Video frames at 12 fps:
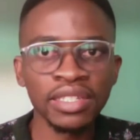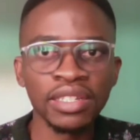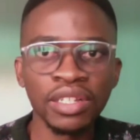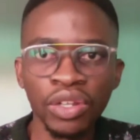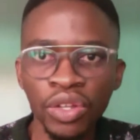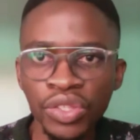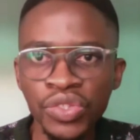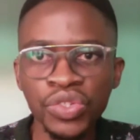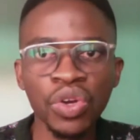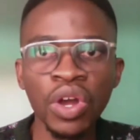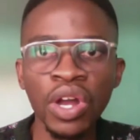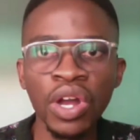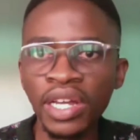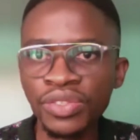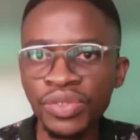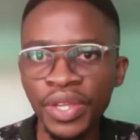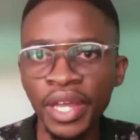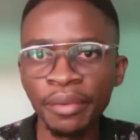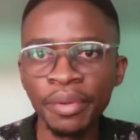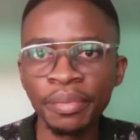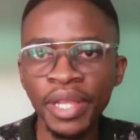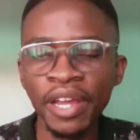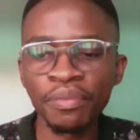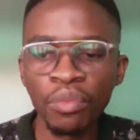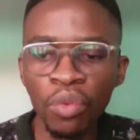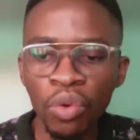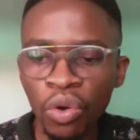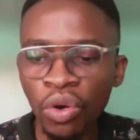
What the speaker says: a lot stronger. So young people have more